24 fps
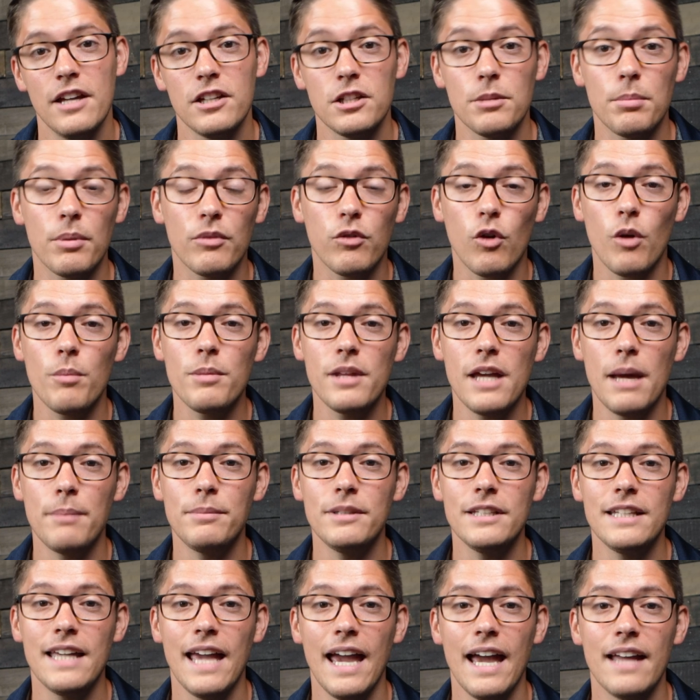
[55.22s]
To perform the
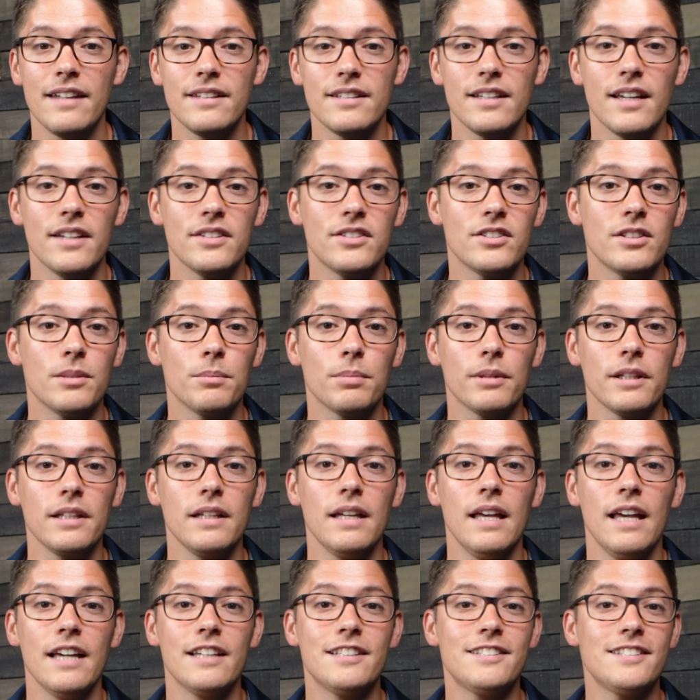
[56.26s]
empty can test,
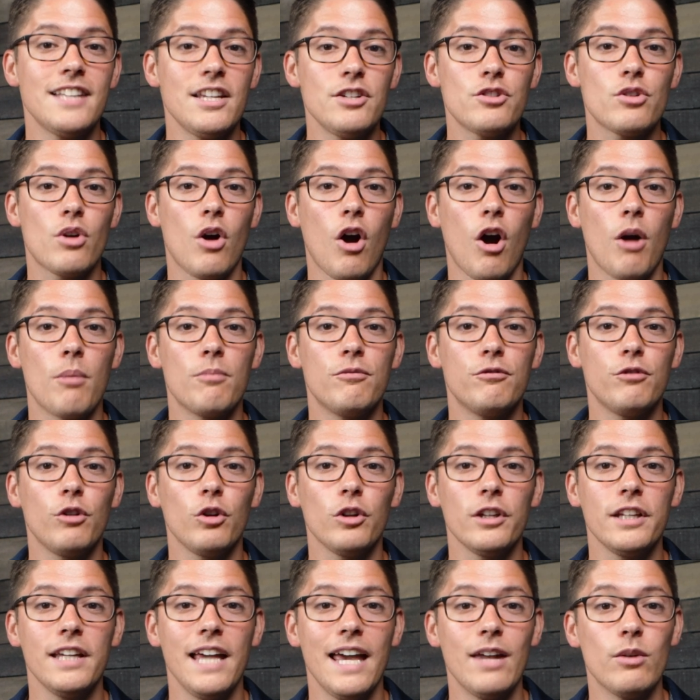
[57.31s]
simply extend your arm
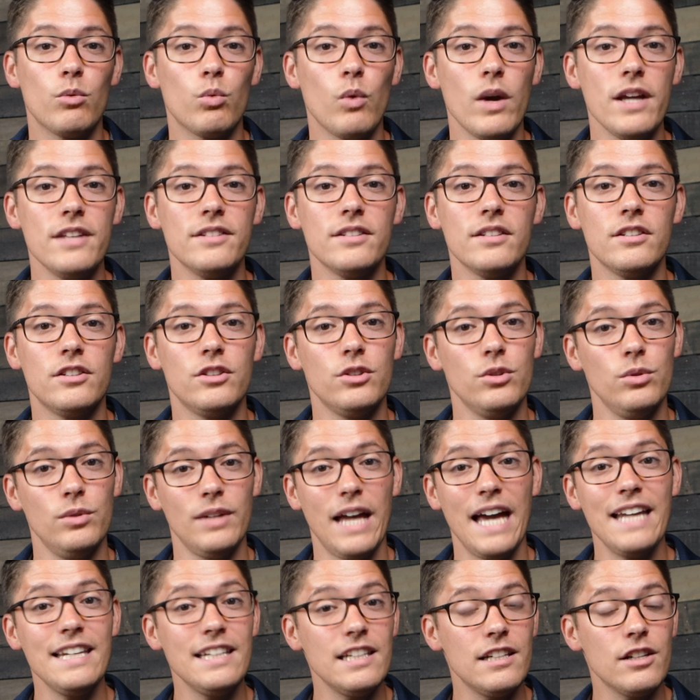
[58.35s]
fully and raise it to
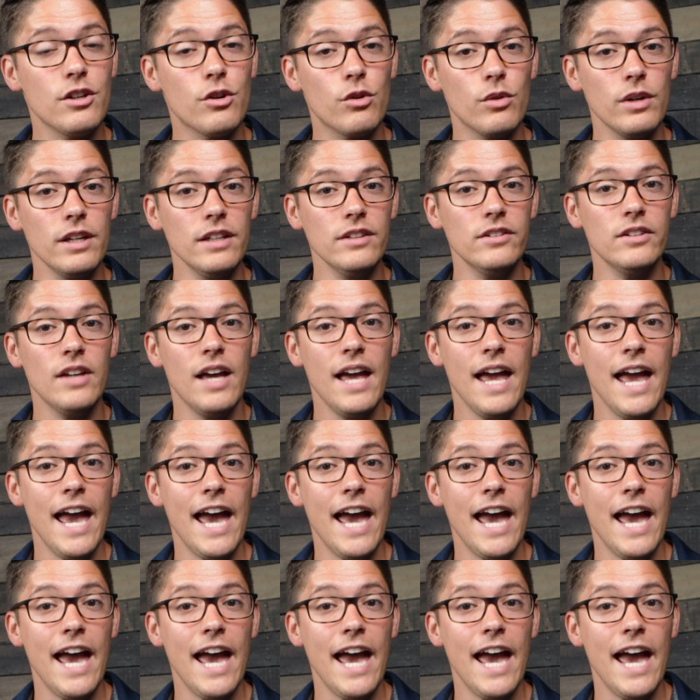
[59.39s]
90 degrees